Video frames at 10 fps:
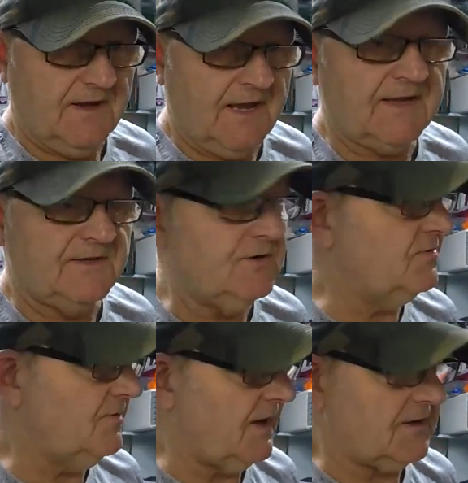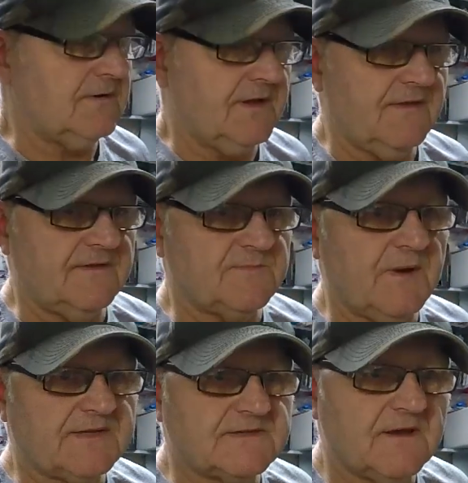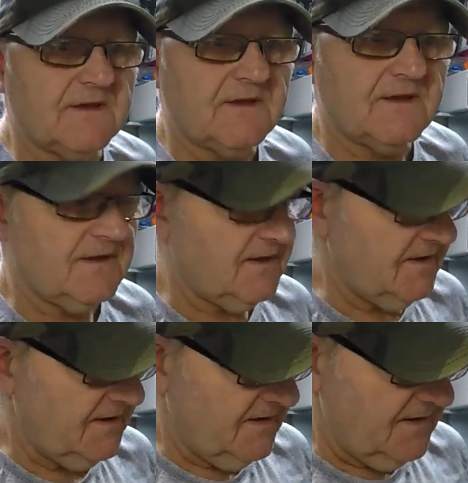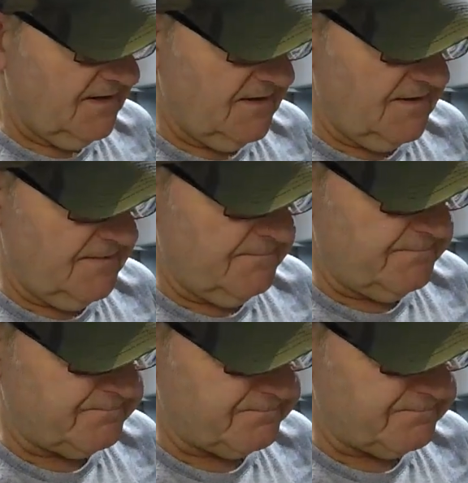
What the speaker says: I knew I could get this better. And